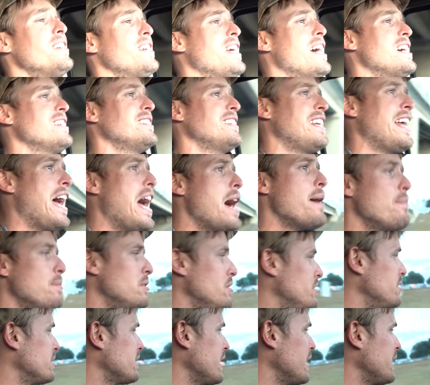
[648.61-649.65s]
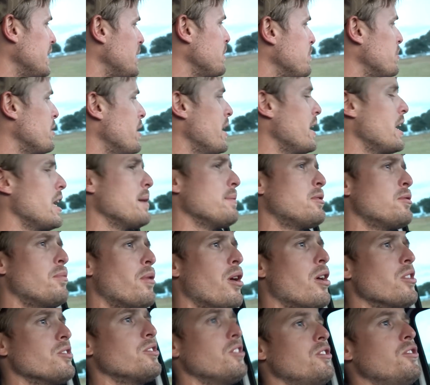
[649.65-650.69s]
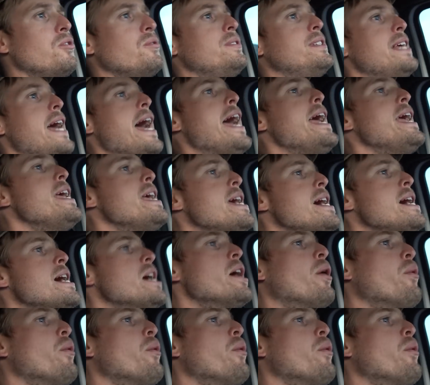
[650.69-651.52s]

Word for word: you guys, it happens. You just gotta keep your head up. Tomorrow's a new day.